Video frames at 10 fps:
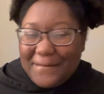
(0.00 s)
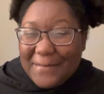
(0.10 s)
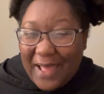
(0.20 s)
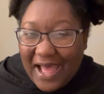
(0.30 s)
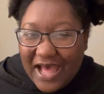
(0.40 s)

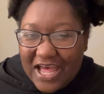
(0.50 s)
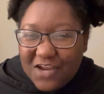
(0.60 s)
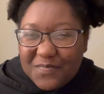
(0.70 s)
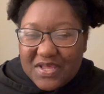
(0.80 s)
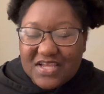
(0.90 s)

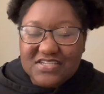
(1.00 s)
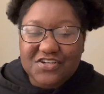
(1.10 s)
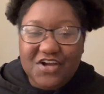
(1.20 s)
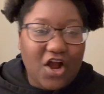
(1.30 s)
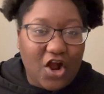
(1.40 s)
bad because
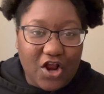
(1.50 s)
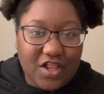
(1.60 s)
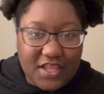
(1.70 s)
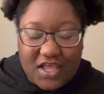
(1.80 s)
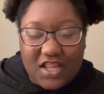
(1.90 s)
there are
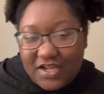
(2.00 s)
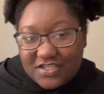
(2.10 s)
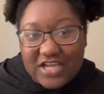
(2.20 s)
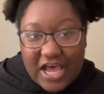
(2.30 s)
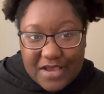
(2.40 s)
like a lot of
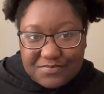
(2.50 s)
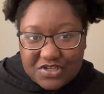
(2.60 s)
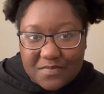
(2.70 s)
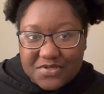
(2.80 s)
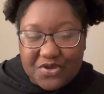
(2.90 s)
time jumps.